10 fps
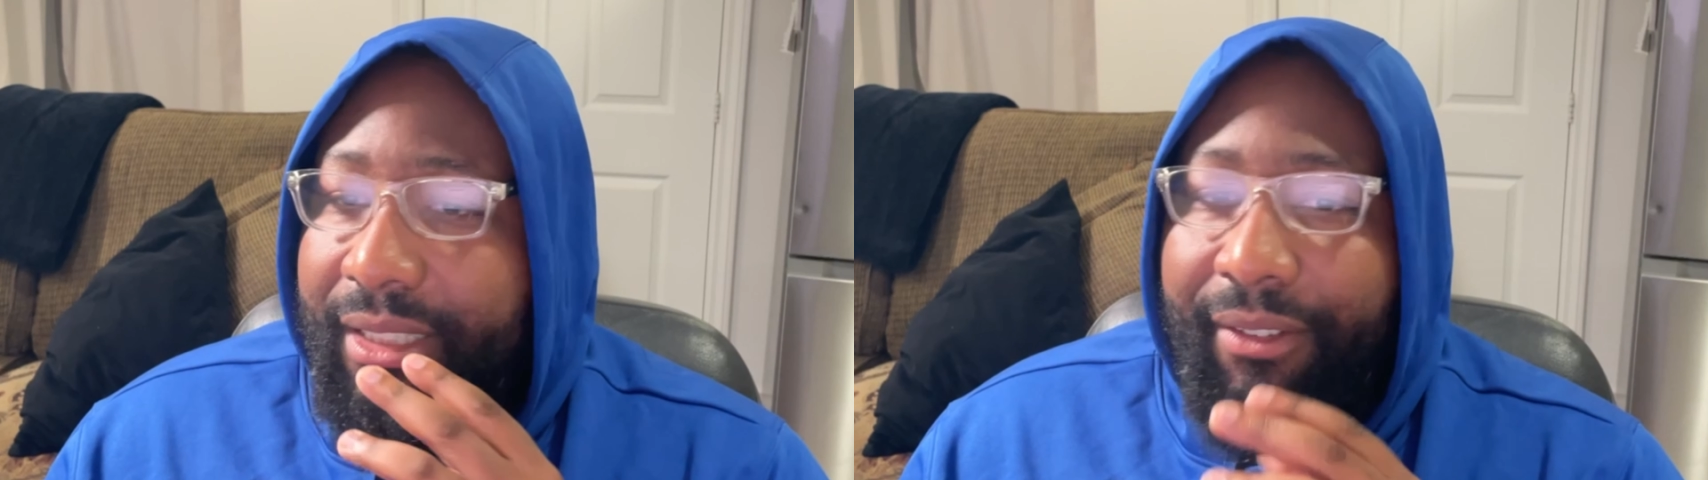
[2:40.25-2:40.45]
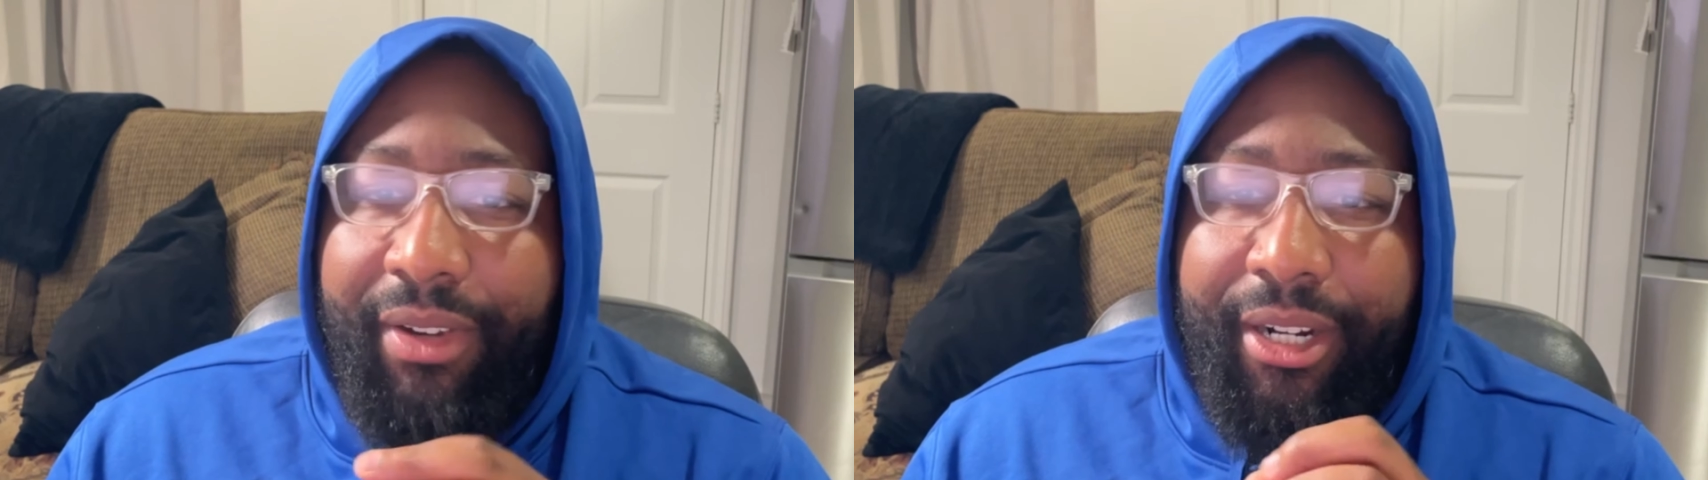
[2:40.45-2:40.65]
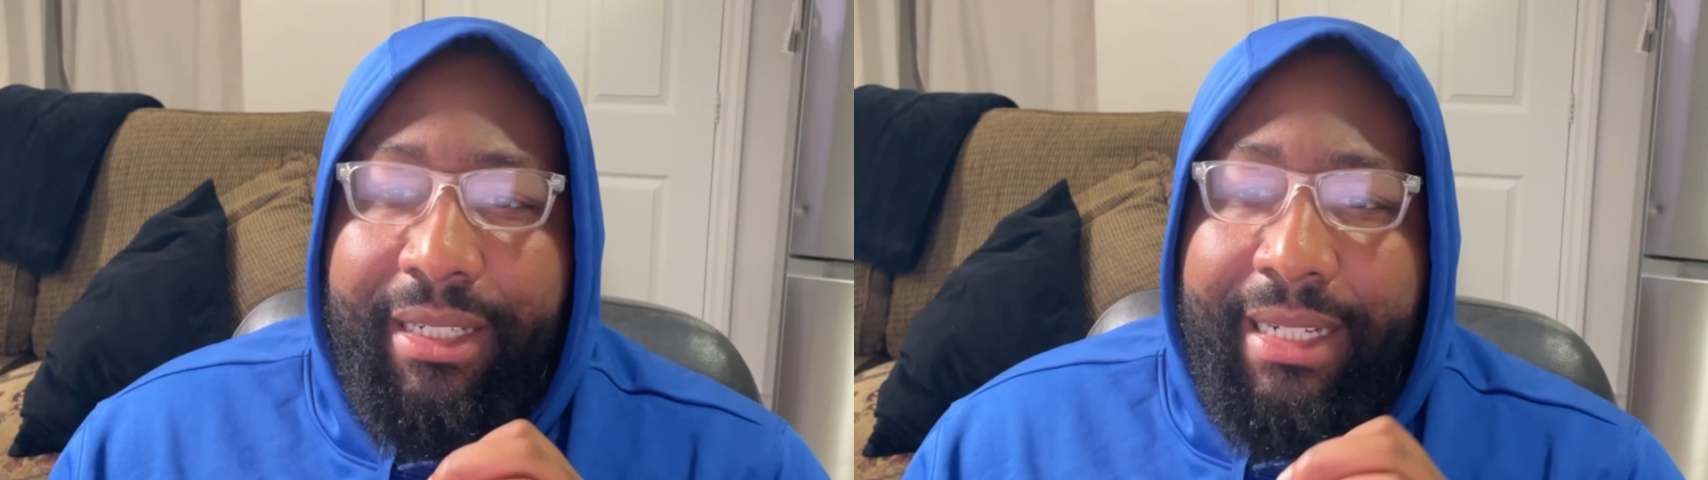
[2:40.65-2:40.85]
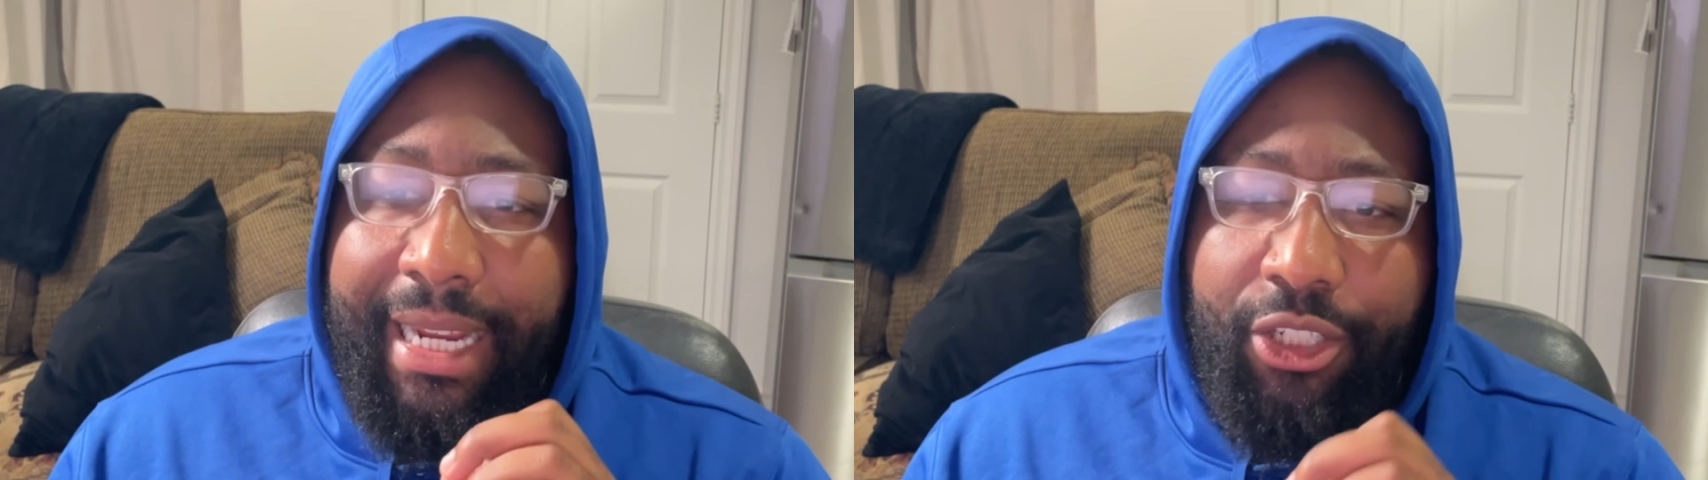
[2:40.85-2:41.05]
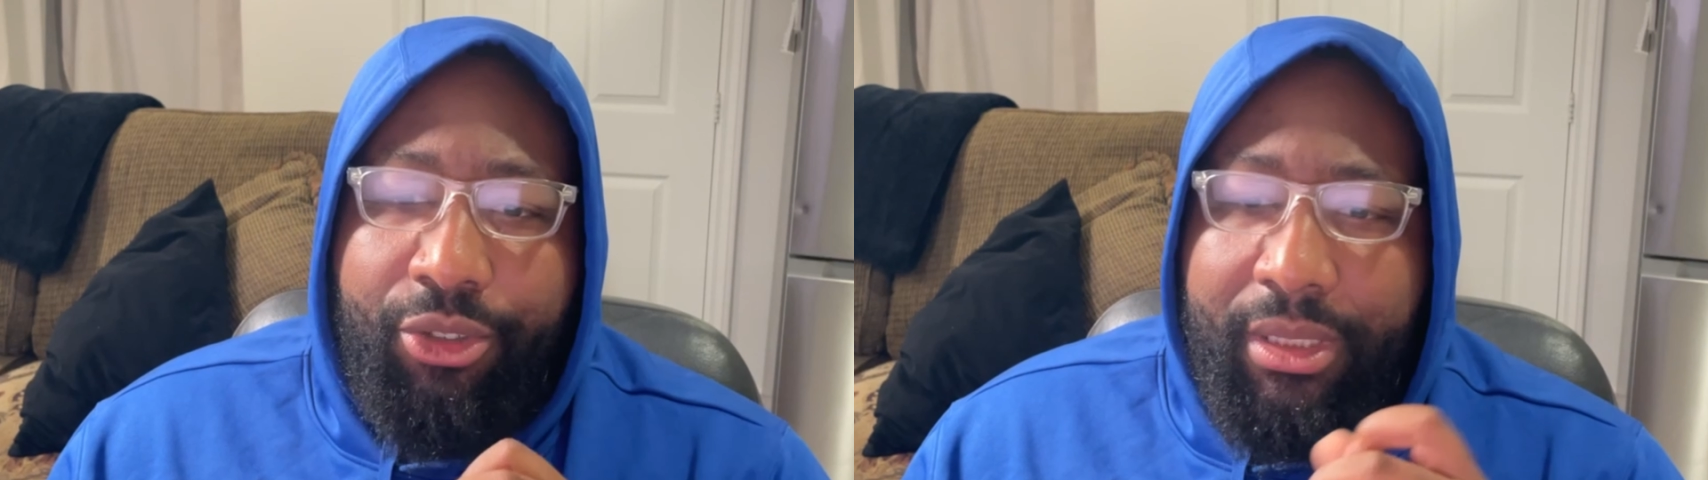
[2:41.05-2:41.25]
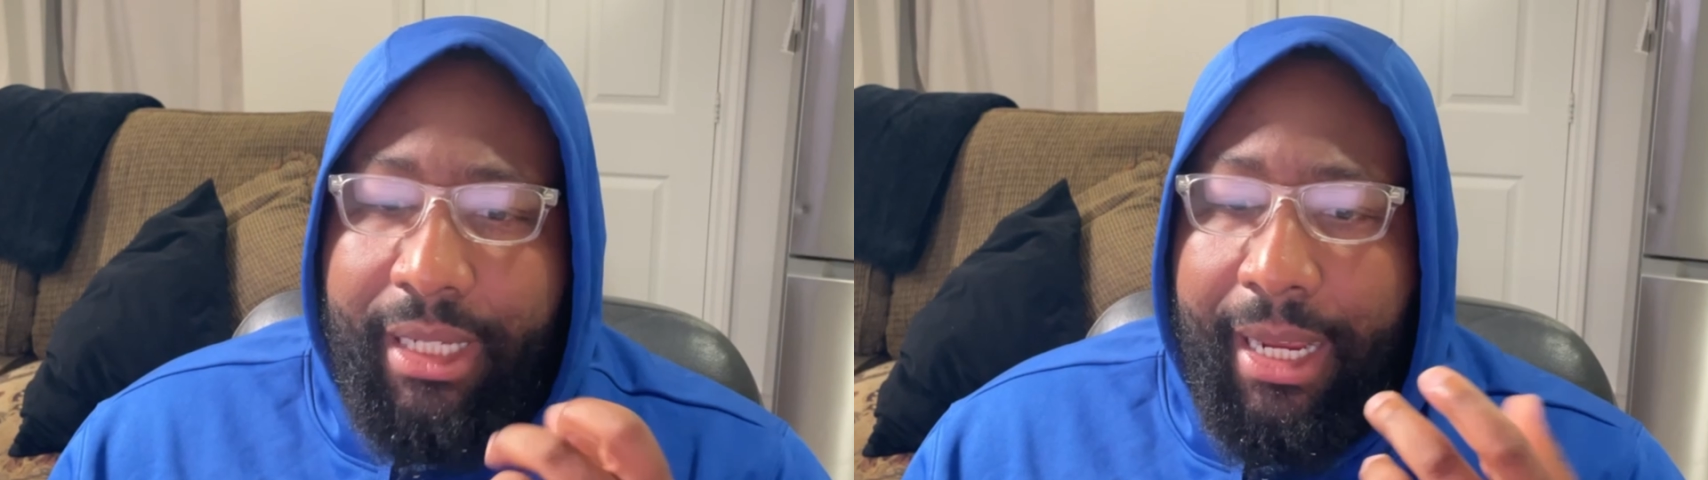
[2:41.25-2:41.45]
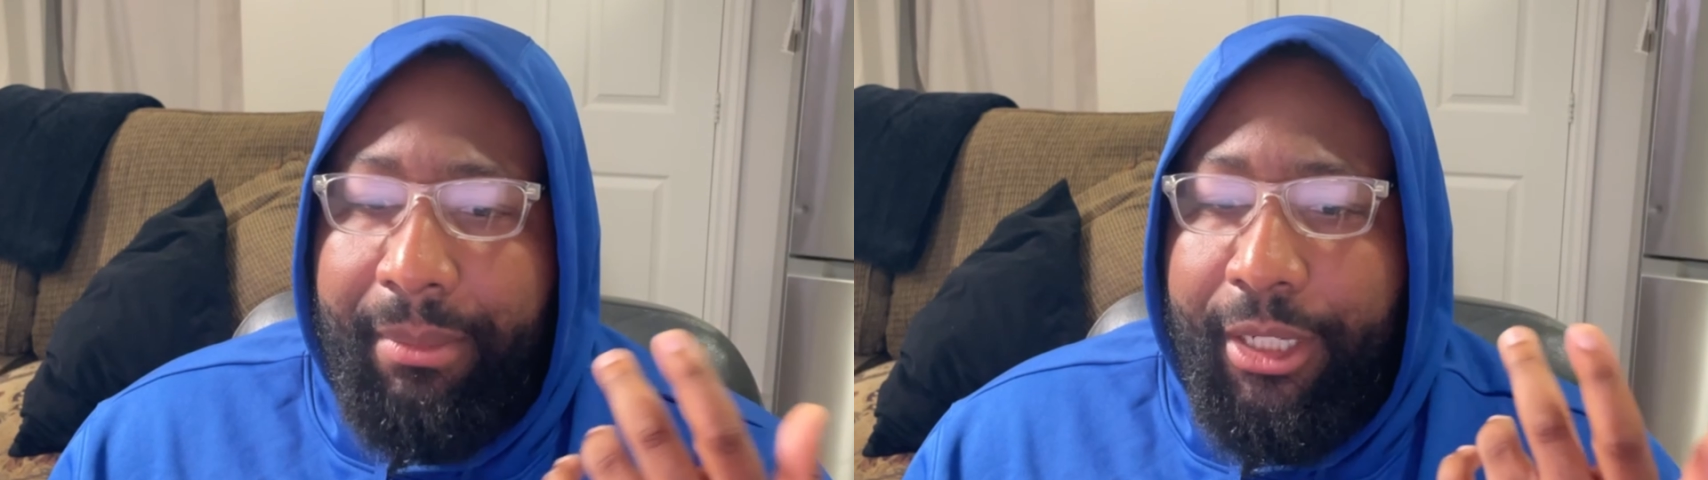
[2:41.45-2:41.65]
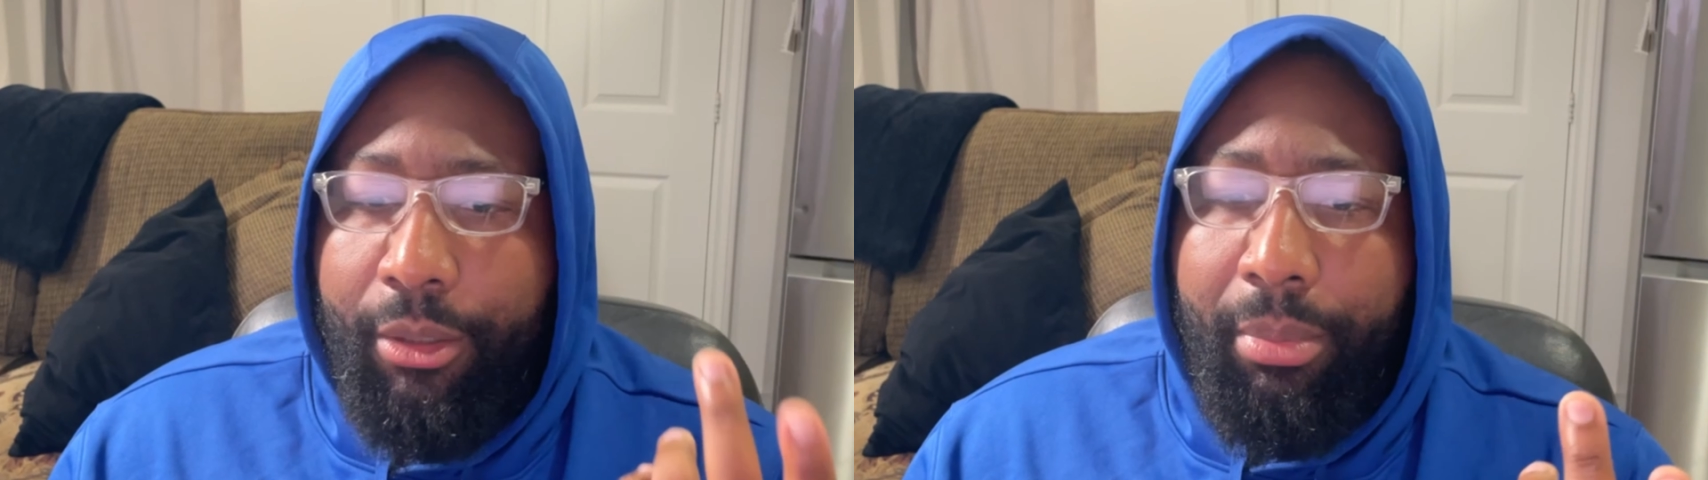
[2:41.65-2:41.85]
is a very dangerous game
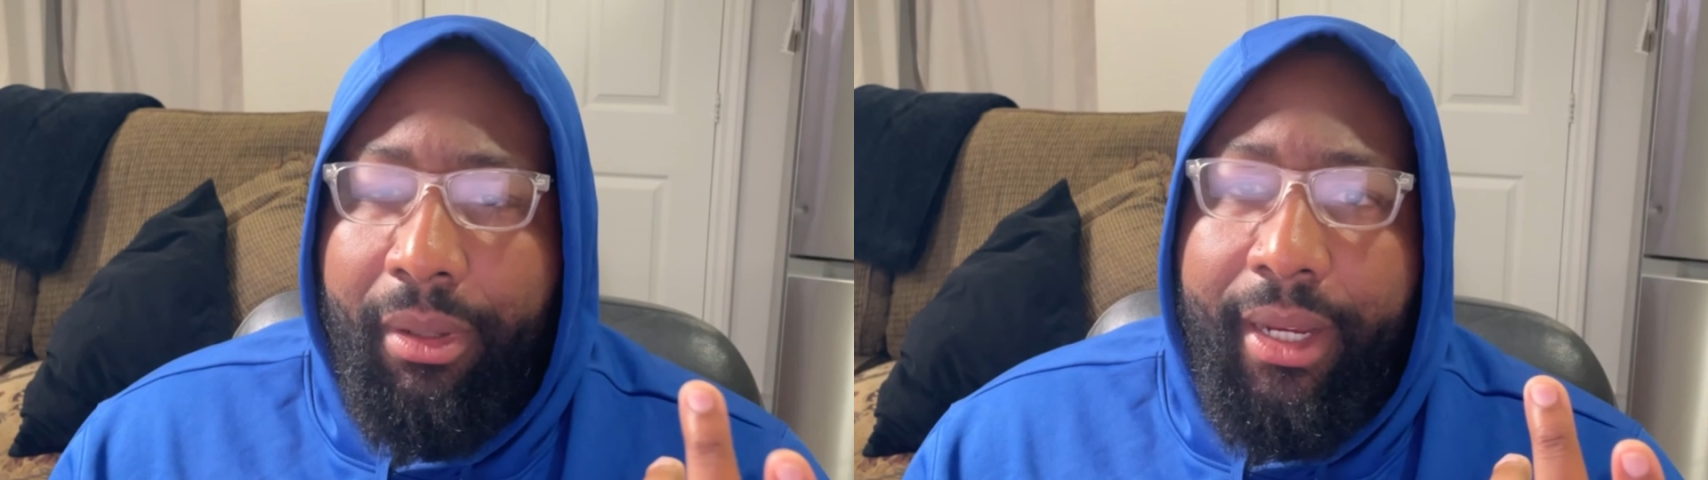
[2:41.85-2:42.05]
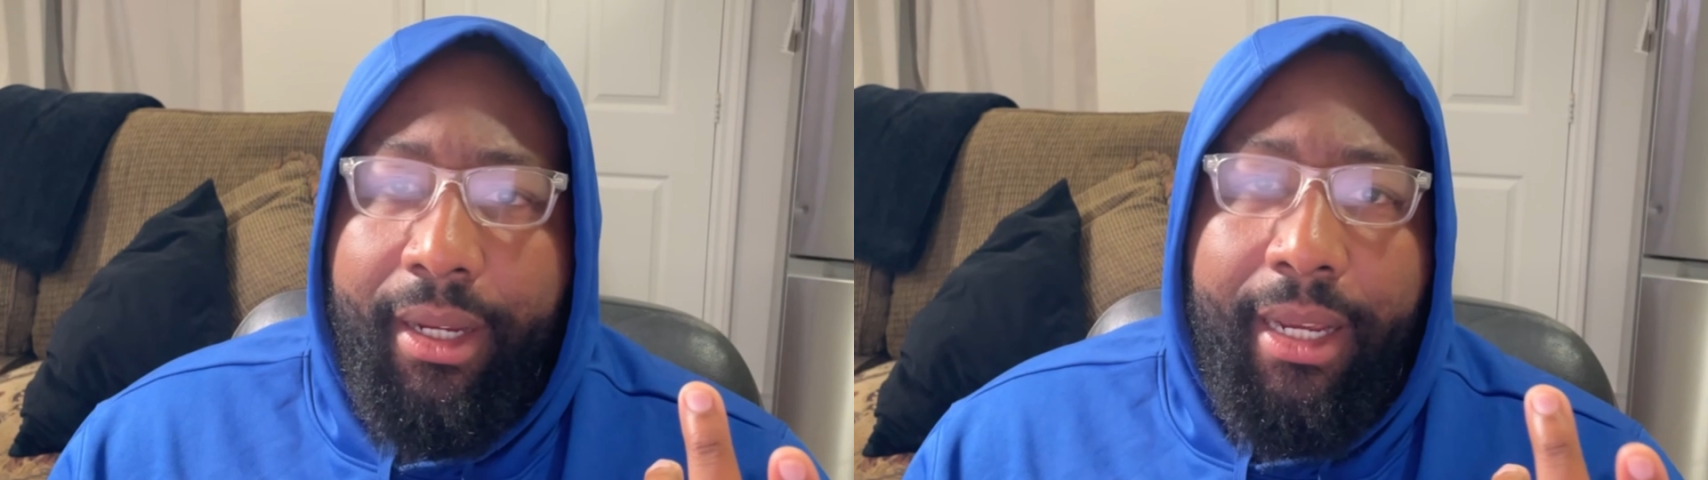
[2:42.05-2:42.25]
that you're playing,